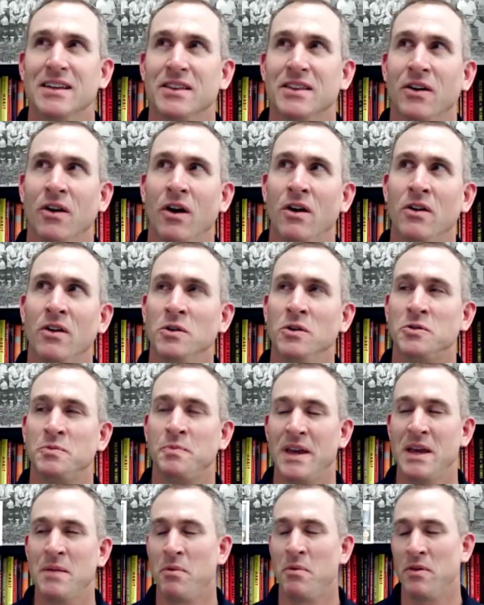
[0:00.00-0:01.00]
There are those
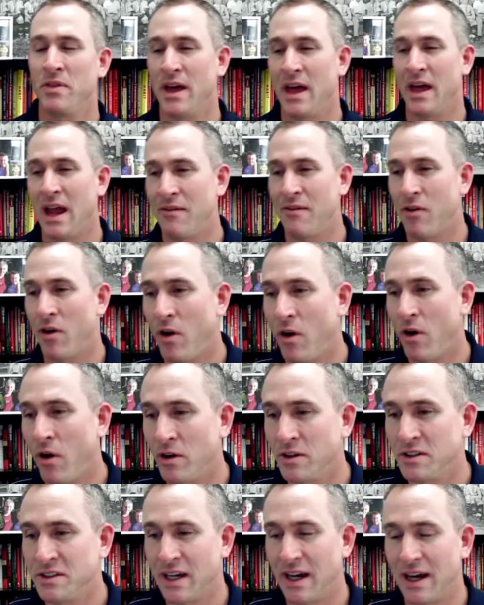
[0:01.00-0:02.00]
people that have a
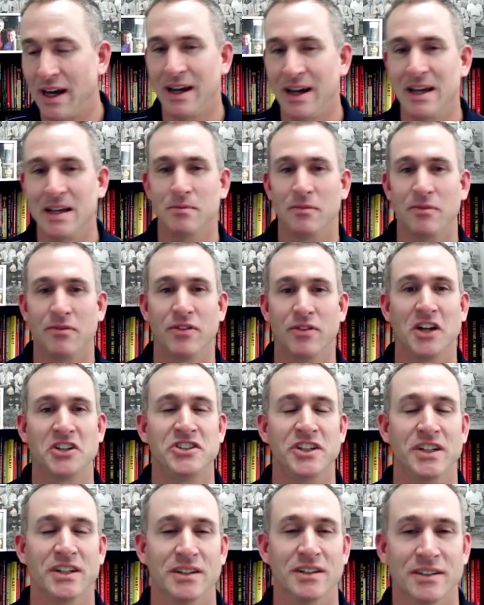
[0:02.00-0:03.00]
hard time
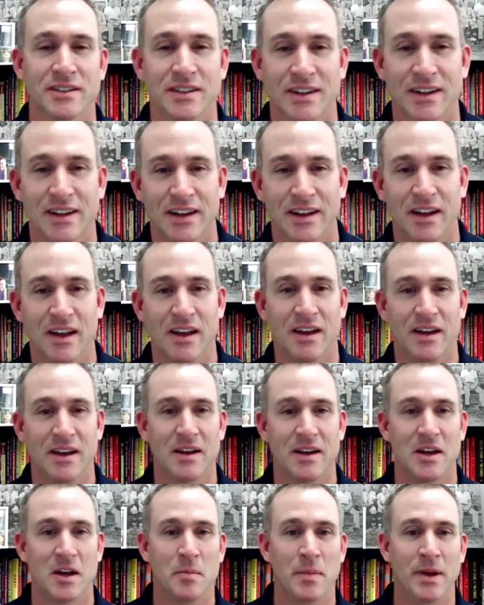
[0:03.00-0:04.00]
flushing.
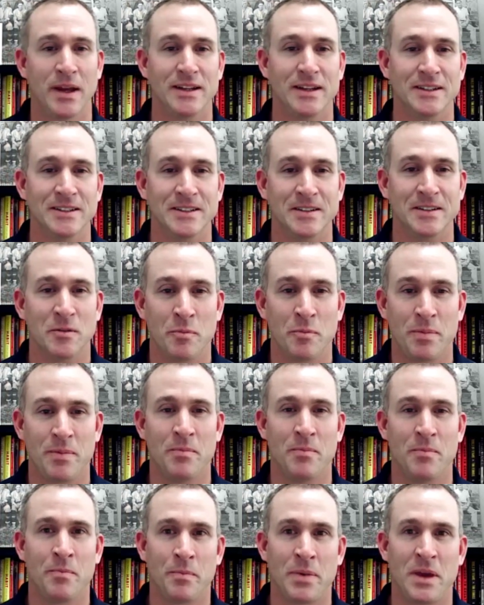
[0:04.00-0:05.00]
I mean,
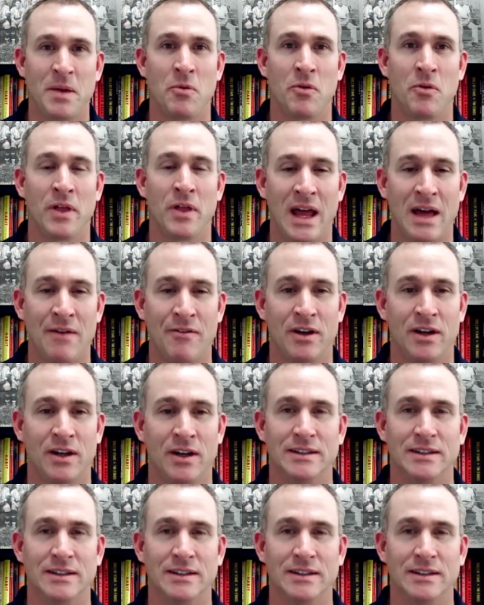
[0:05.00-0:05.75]
people that have